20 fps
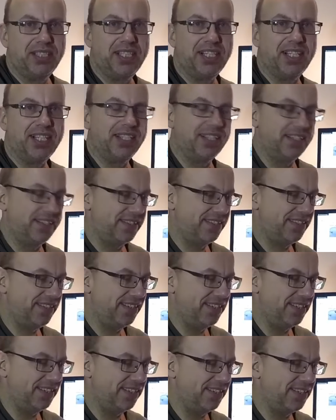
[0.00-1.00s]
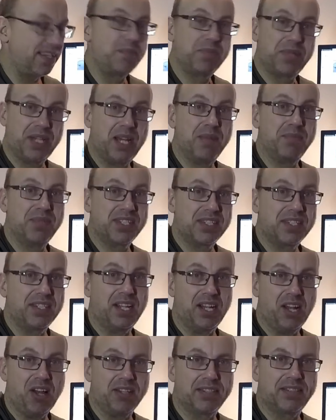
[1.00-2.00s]
and sometimes
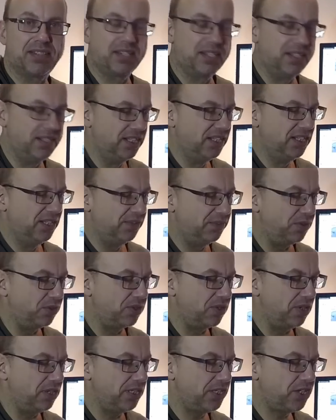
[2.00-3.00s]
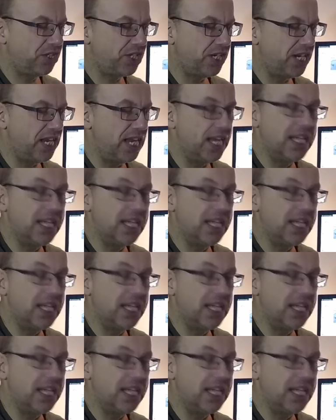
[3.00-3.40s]
a lot for college.